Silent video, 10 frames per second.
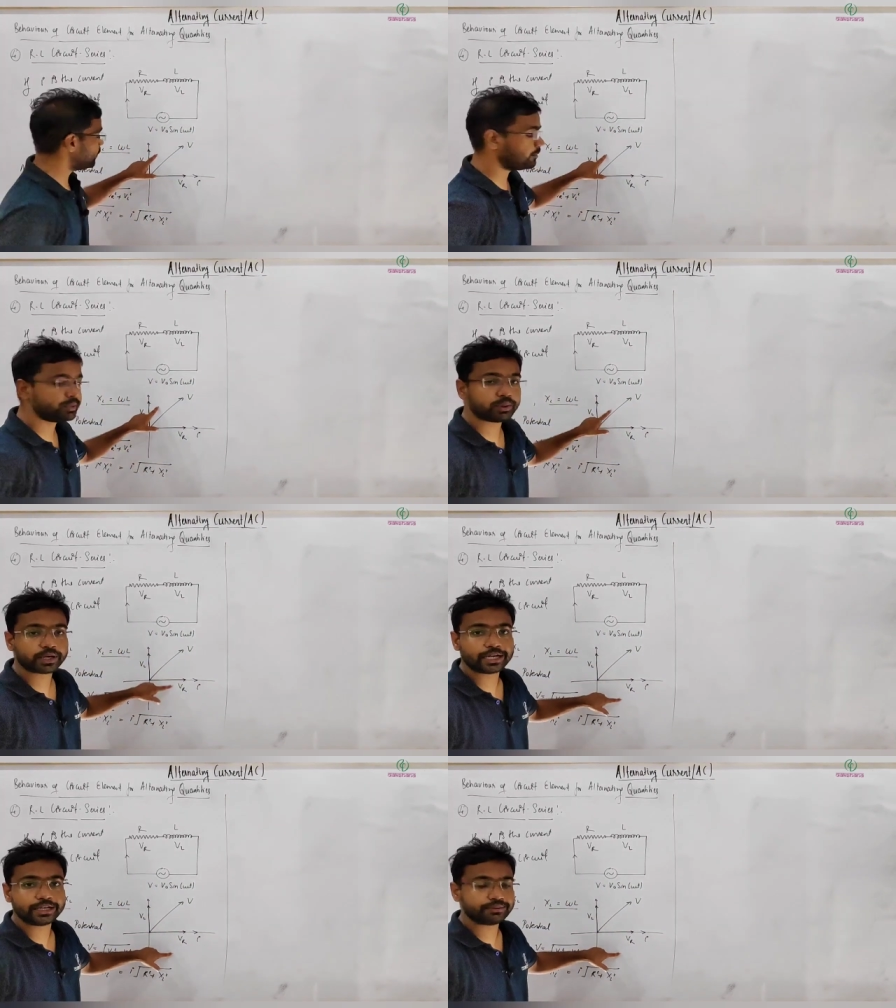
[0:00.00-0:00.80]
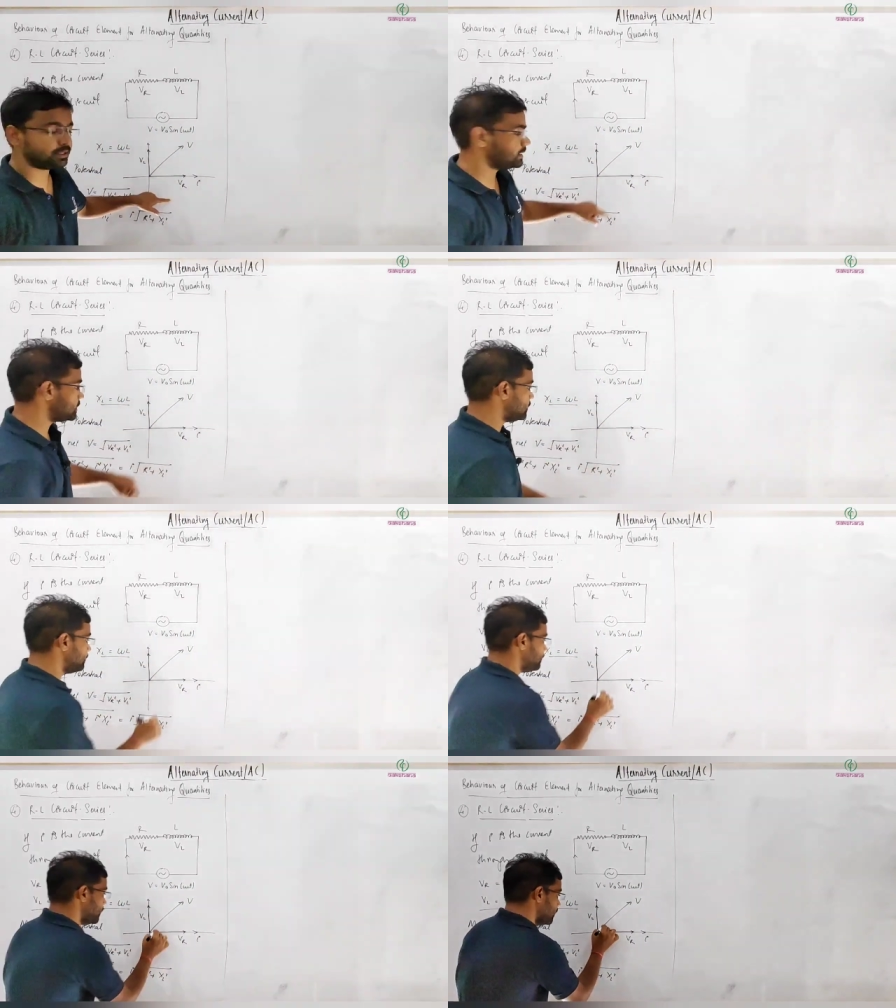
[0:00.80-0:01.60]
hope you are clear with this
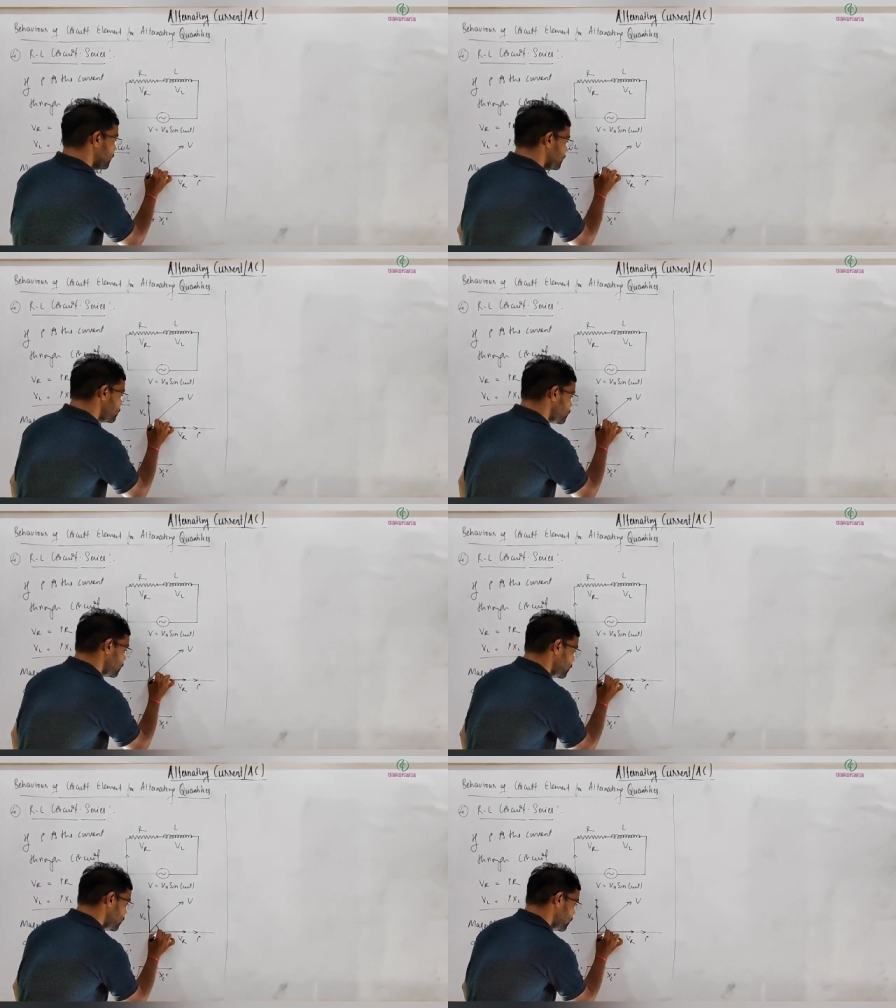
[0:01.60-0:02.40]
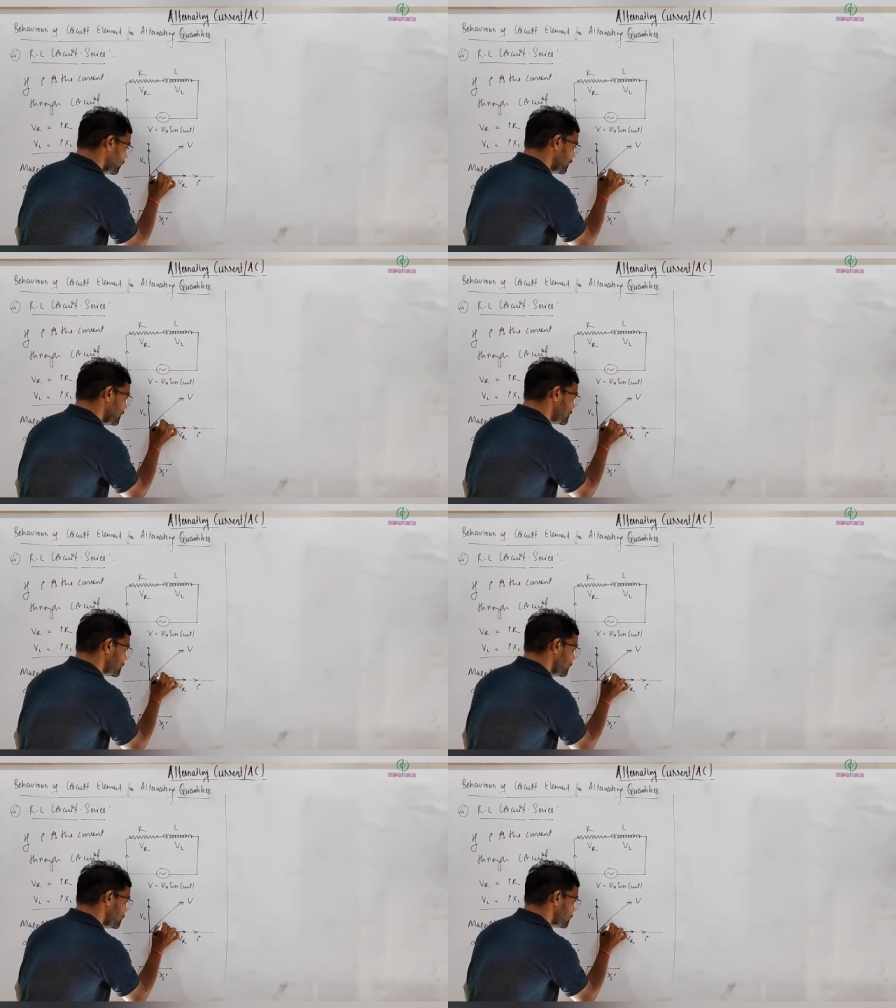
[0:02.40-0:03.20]
term. So this
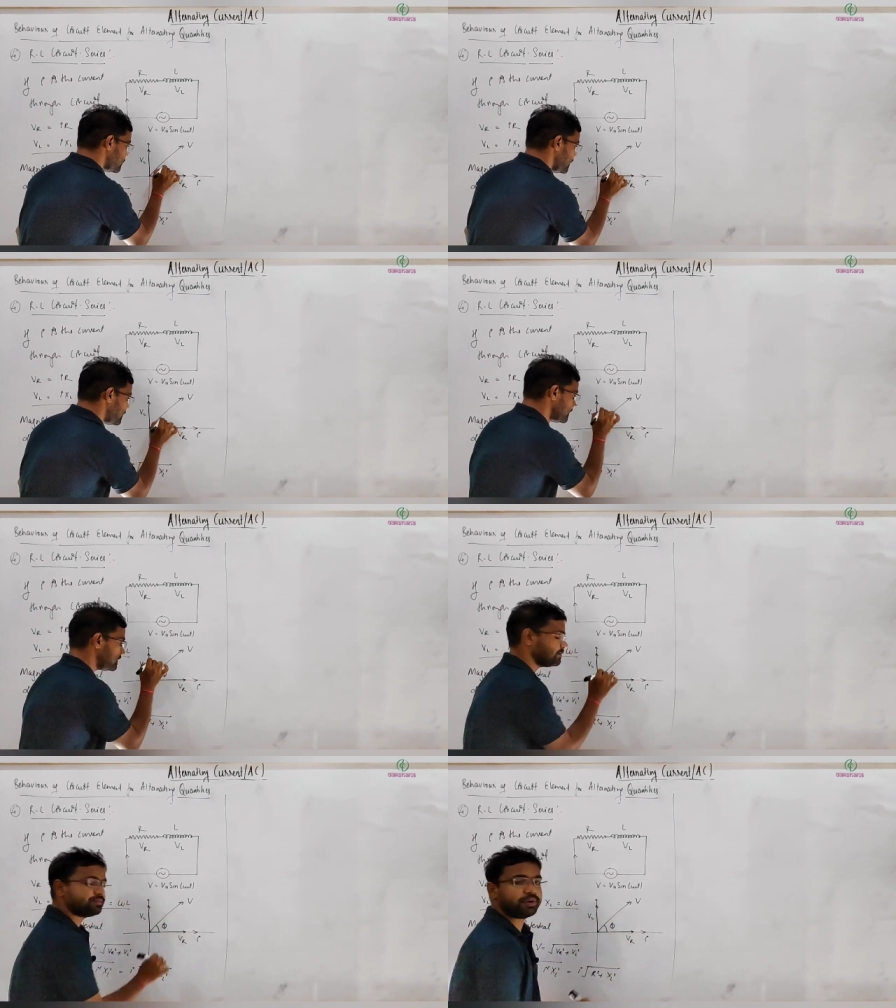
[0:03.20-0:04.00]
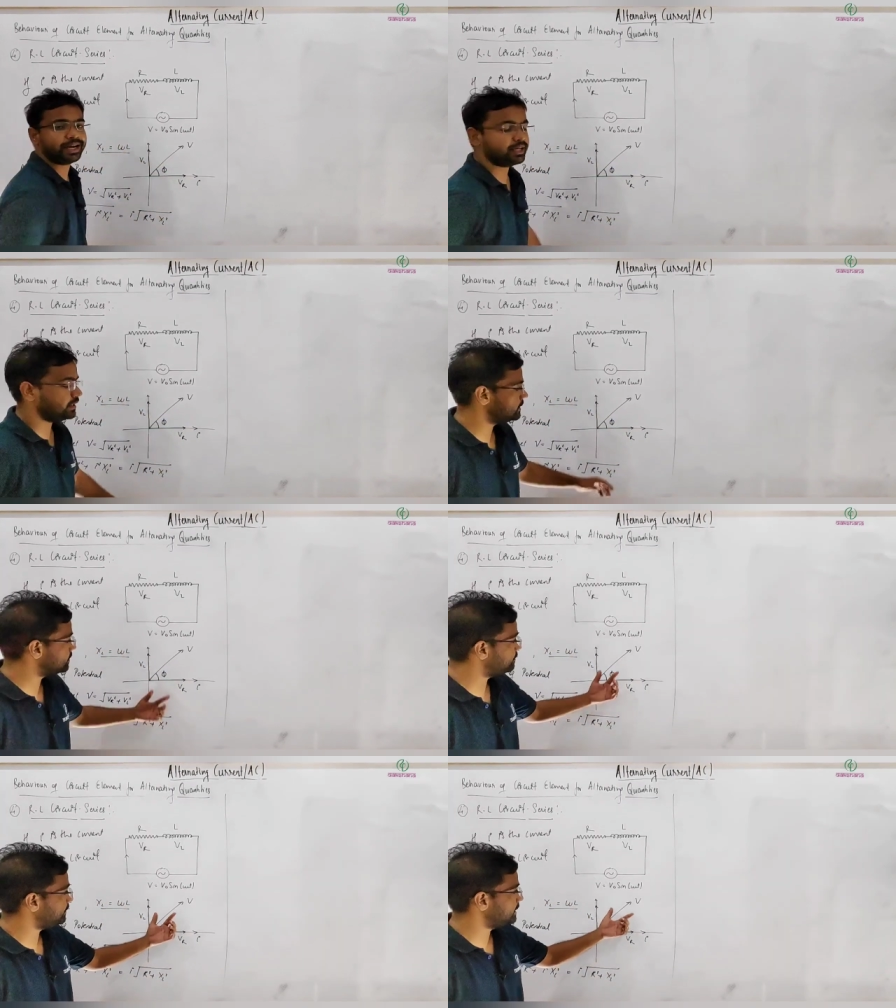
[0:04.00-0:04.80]
is, let's say some phi is
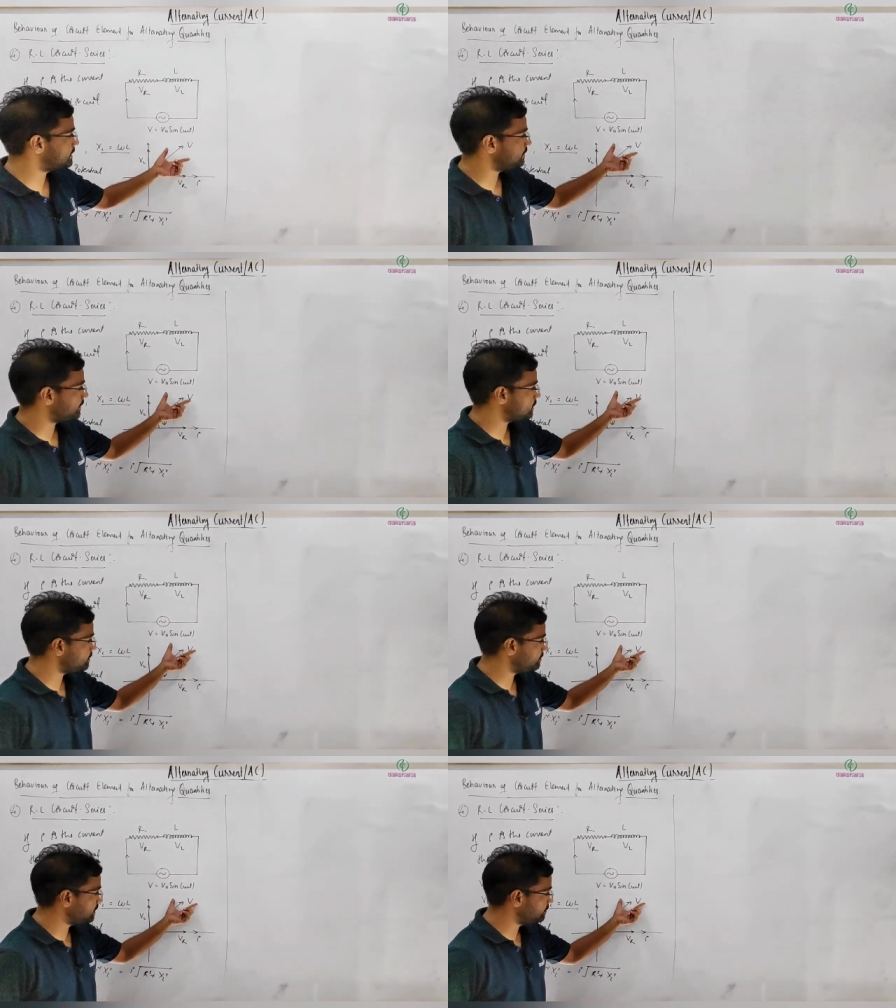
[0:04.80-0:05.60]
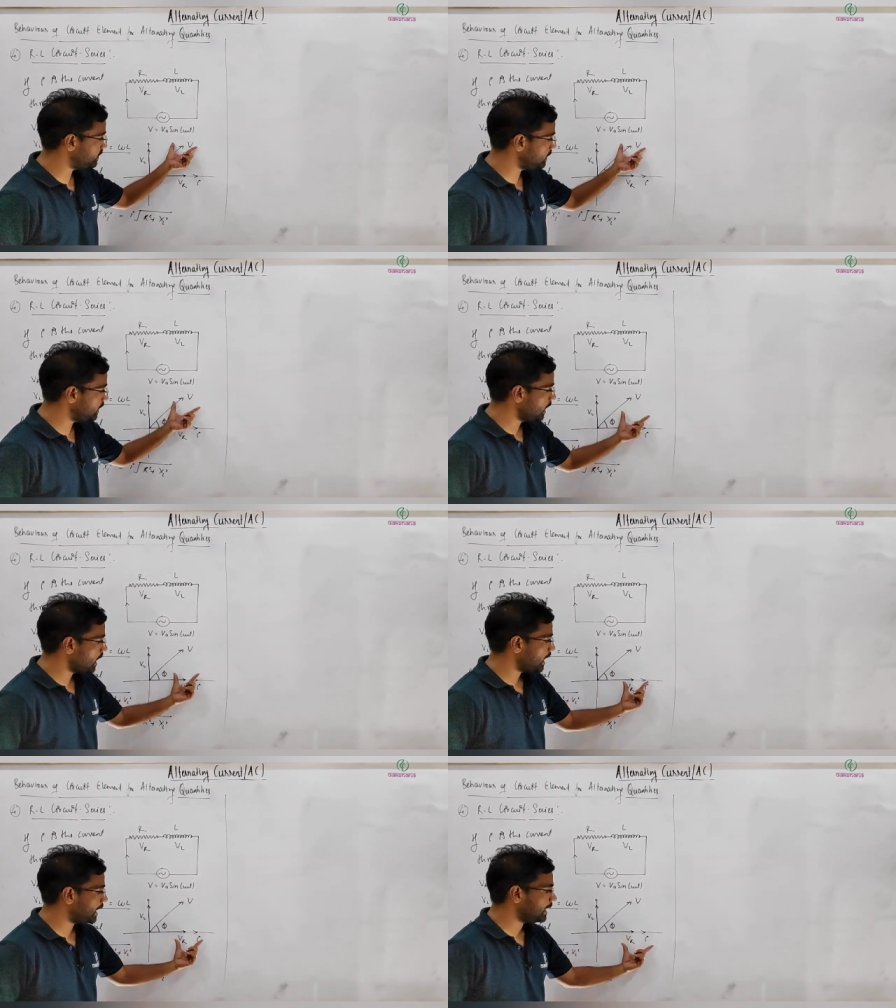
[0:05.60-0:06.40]
the phase difference between
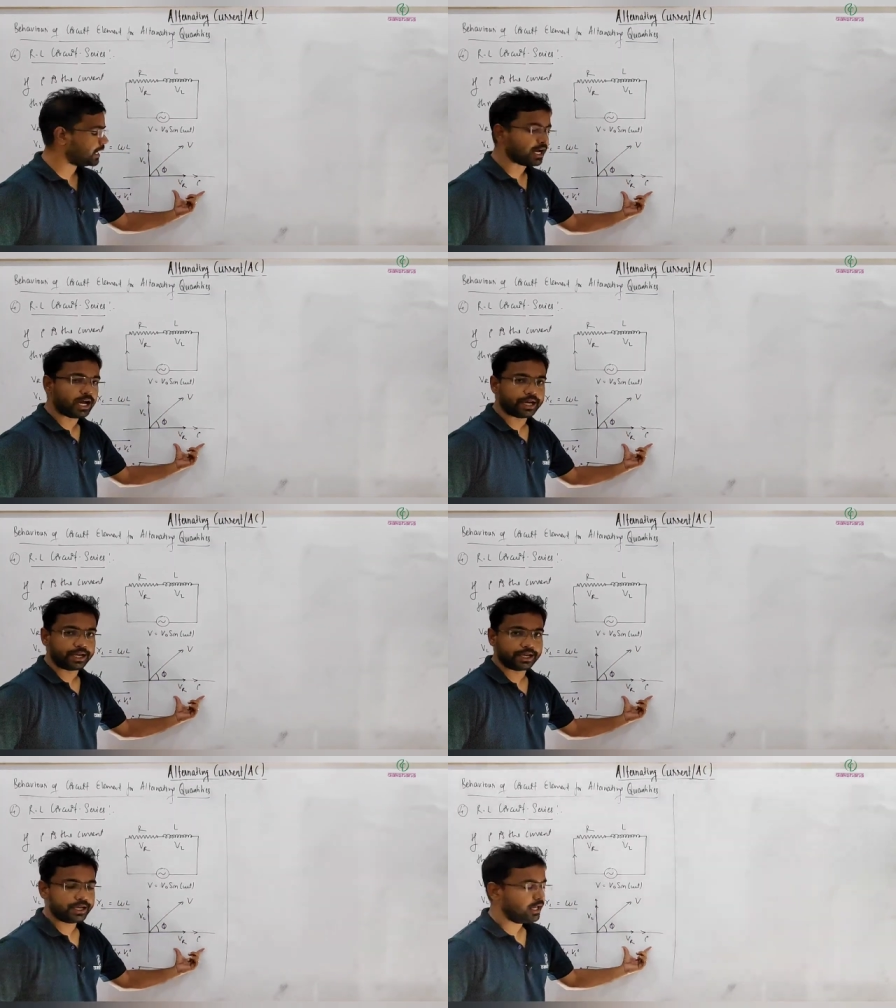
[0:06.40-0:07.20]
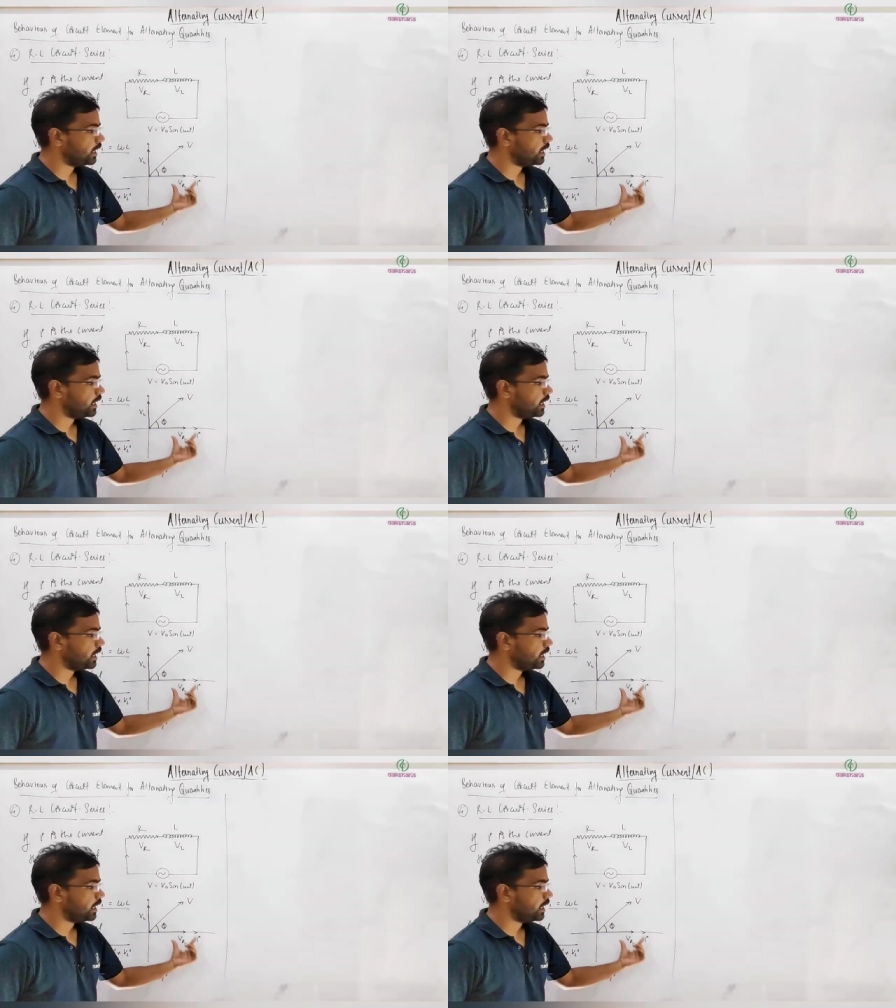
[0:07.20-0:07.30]
V and I.